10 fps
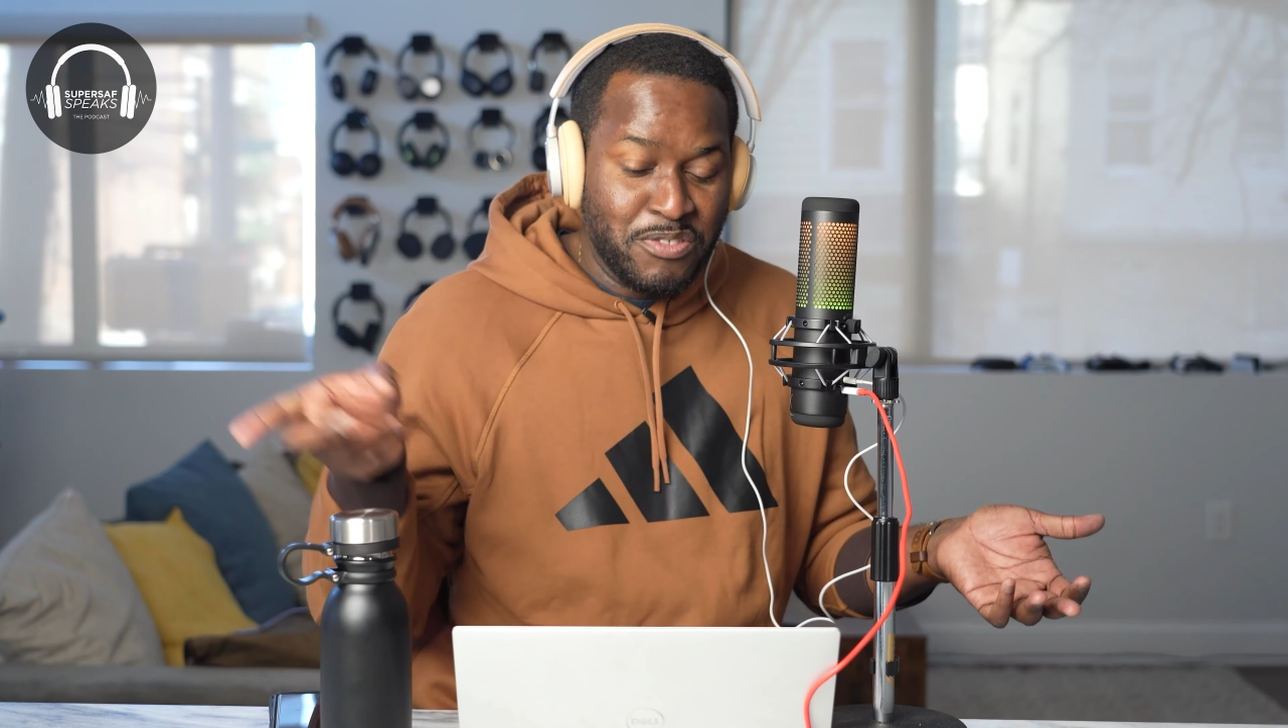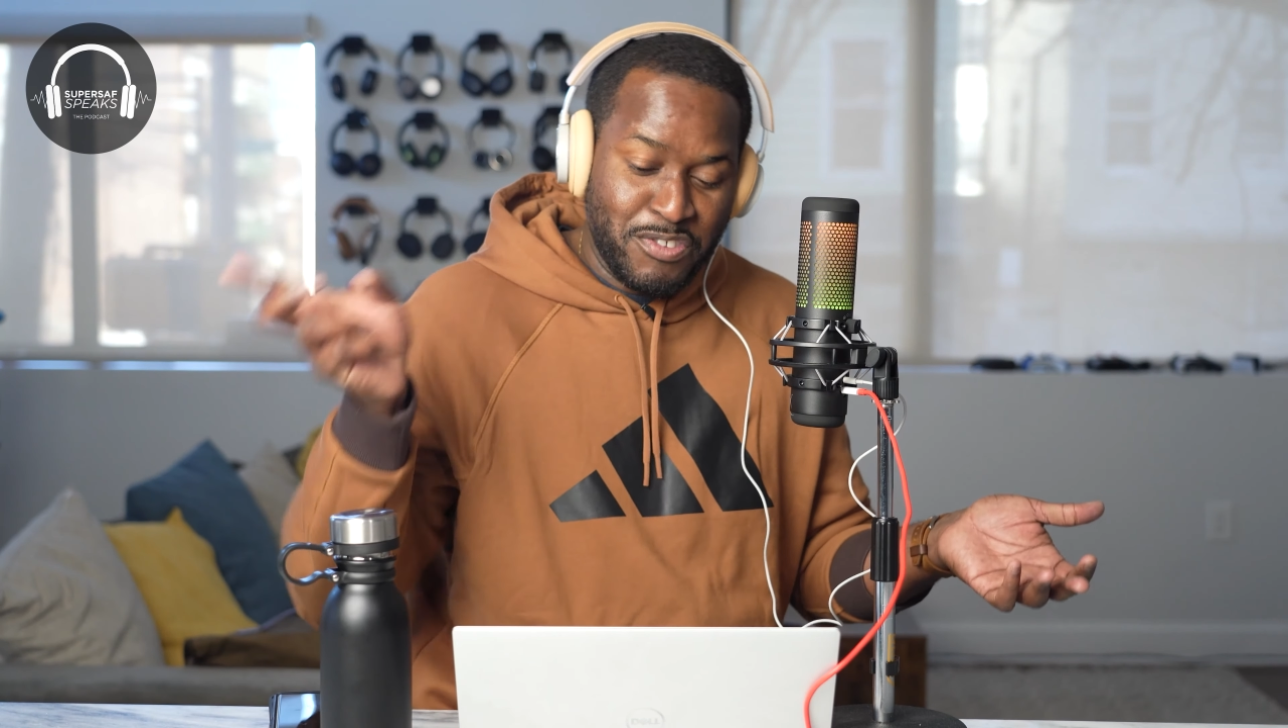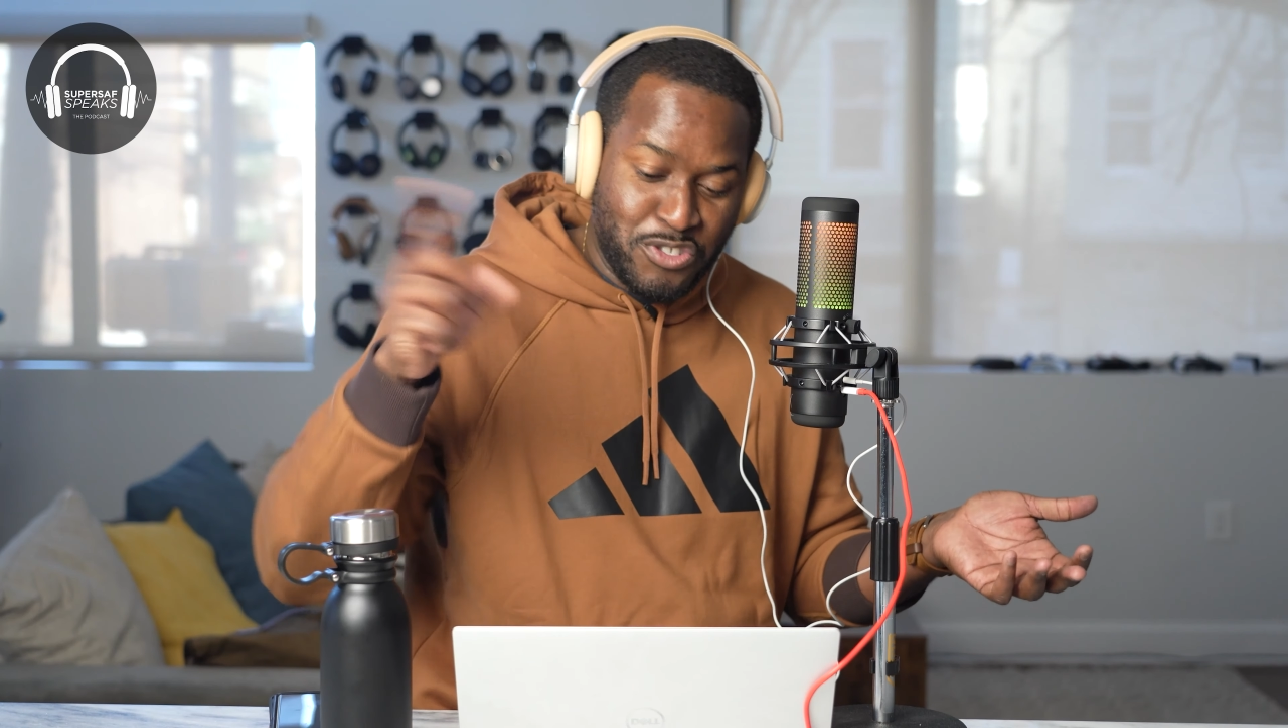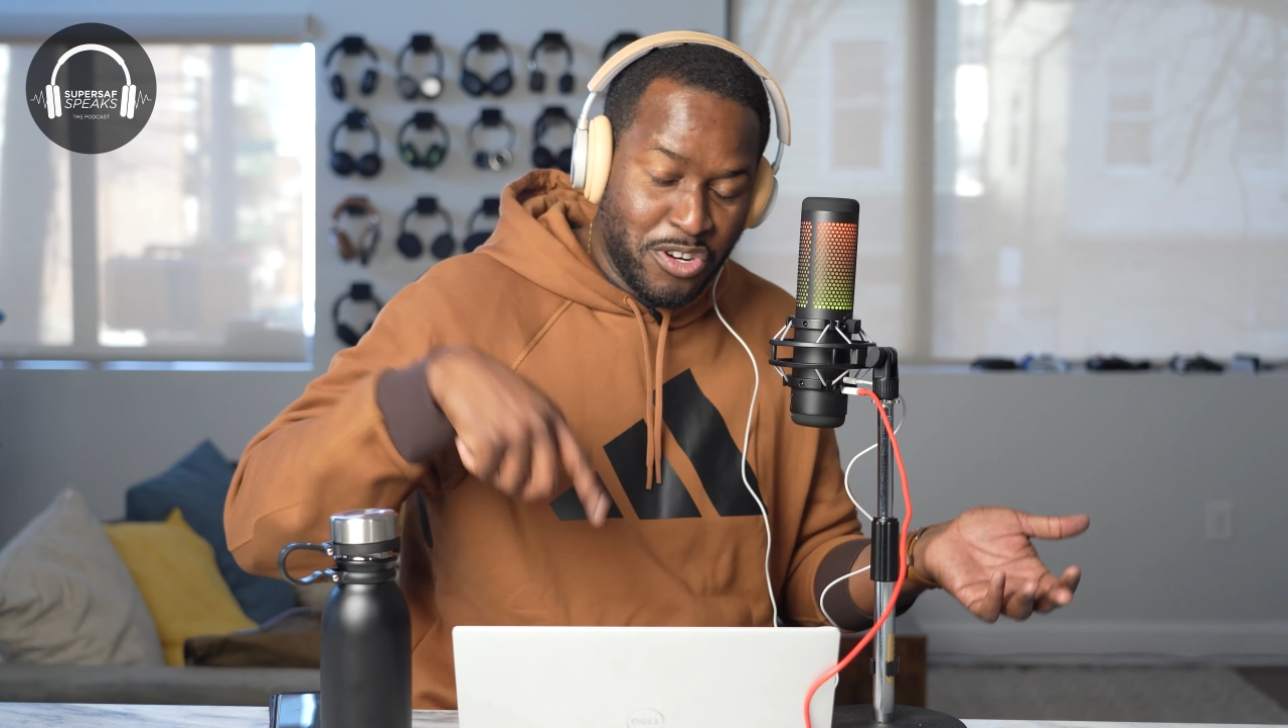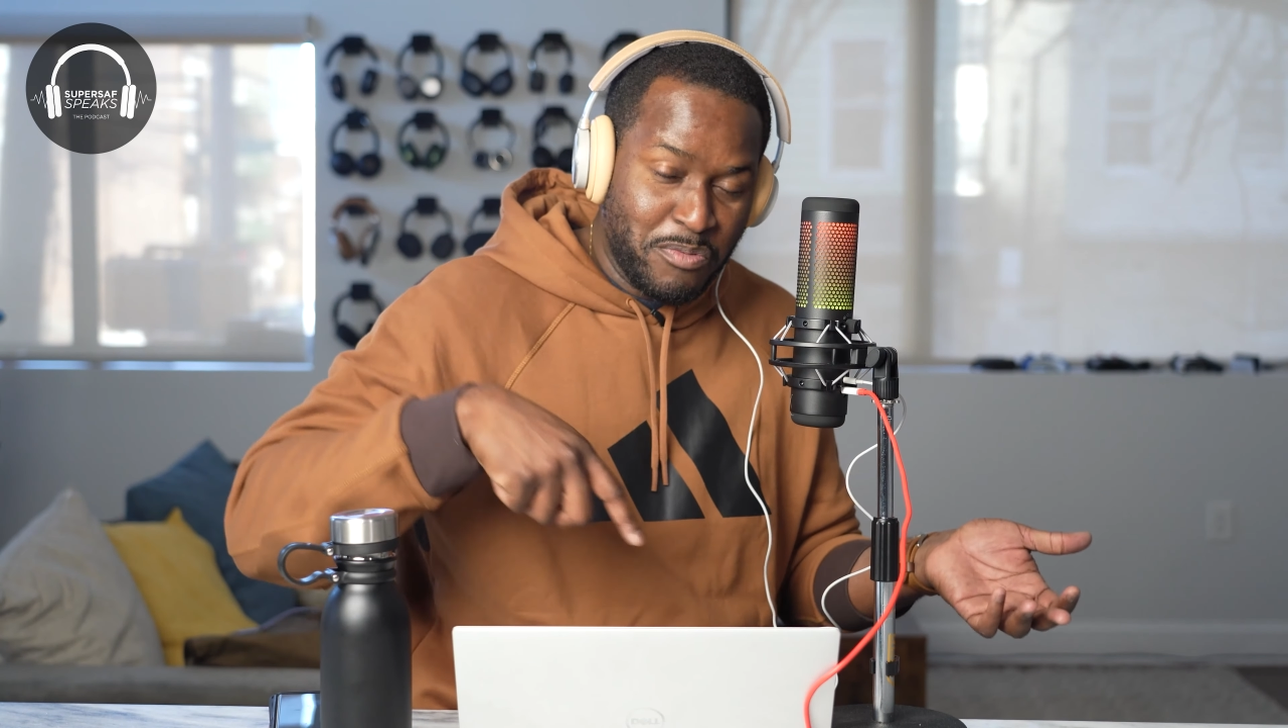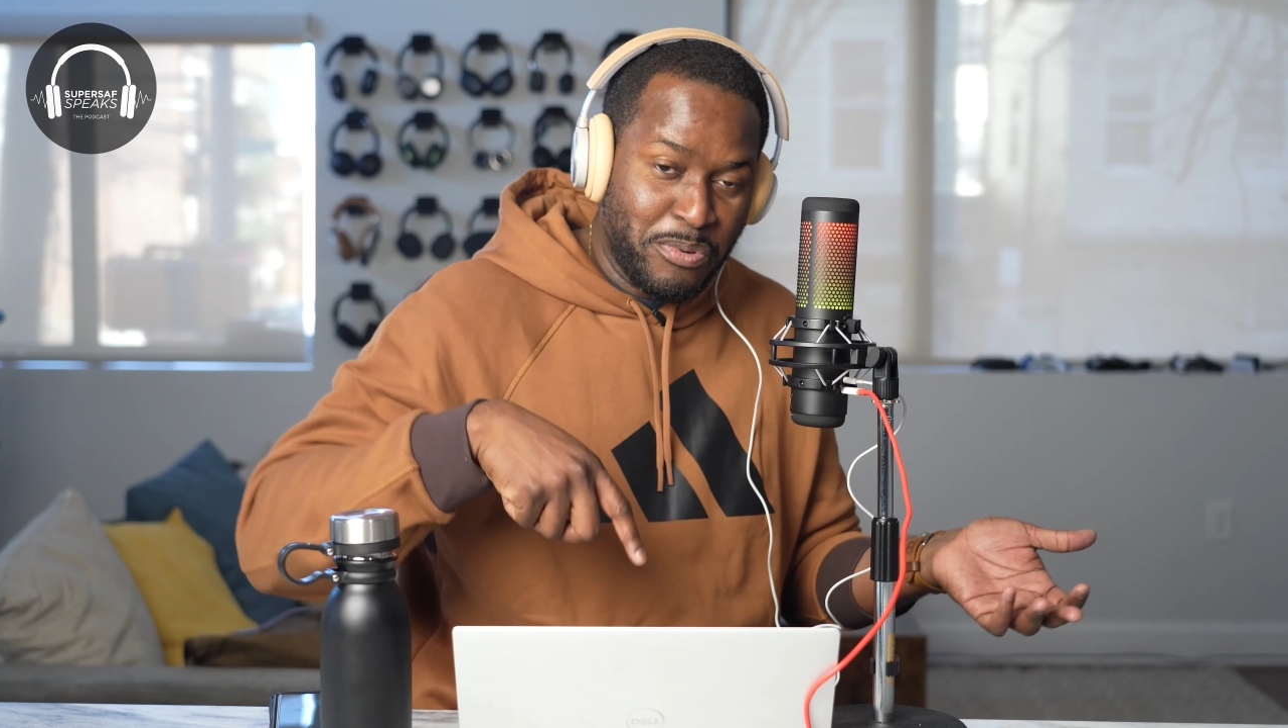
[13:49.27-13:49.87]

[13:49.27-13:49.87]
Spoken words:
of the truck